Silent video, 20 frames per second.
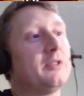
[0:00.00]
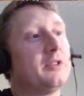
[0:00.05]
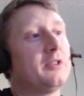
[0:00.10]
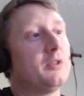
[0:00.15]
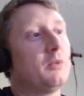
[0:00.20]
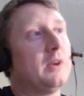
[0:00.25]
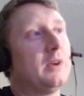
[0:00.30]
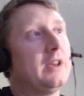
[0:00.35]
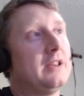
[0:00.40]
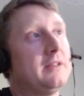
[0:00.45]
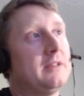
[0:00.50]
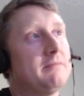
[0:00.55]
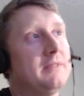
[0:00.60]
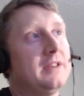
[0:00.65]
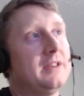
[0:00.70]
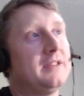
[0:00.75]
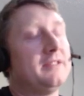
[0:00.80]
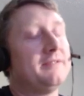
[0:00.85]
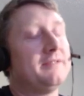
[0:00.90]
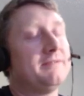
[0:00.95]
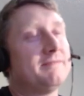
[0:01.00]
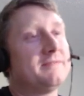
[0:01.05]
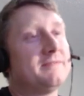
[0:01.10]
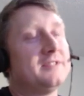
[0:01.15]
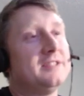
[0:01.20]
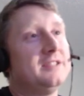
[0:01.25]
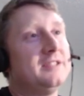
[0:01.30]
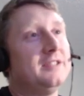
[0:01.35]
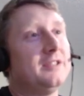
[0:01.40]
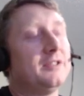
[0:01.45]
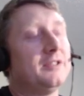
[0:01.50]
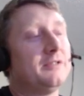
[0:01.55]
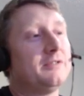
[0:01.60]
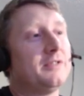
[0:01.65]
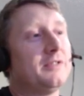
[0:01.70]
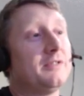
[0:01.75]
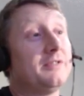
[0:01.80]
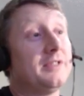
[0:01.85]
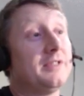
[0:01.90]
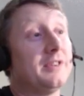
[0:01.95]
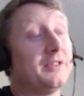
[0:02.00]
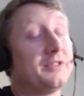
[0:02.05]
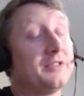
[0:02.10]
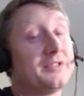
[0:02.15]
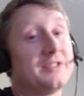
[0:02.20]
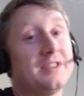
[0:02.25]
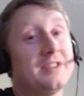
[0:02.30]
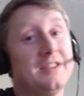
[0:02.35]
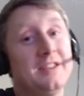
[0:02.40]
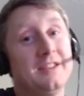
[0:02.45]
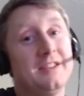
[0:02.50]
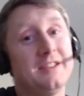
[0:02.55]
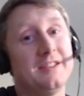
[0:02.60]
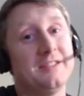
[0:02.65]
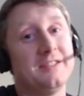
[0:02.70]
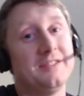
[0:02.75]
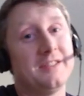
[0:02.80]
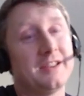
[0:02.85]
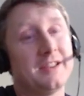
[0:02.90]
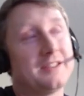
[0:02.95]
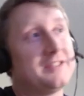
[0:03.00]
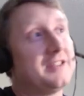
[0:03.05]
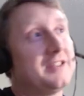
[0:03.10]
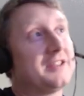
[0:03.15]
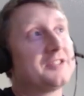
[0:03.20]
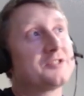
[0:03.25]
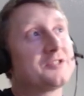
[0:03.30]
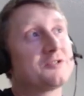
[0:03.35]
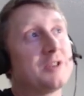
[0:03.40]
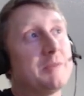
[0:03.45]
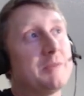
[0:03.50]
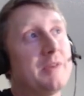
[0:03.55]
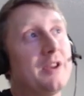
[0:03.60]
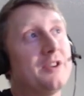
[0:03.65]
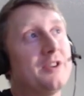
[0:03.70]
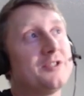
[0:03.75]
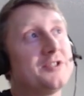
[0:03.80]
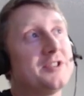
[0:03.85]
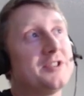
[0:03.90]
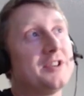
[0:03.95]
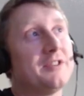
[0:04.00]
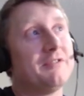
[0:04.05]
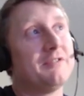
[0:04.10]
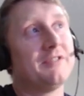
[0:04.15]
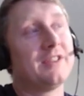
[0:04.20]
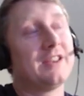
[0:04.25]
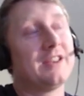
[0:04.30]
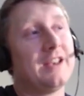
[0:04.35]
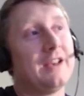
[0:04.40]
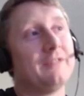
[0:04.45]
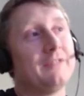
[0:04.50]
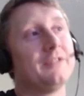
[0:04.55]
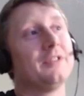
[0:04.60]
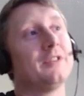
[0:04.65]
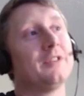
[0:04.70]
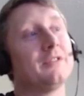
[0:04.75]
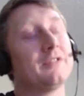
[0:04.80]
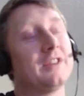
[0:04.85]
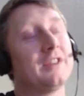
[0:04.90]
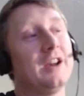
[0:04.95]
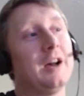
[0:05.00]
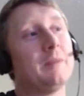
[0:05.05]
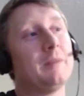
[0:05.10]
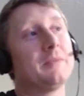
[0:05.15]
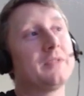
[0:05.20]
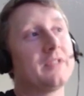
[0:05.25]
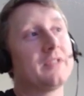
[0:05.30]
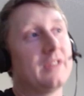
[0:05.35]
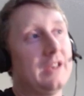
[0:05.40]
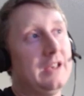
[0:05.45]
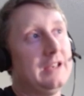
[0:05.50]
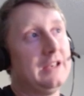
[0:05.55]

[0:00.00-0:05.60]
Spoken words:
a way, it fulfills the the extreme energy of the Cavalier of Cups.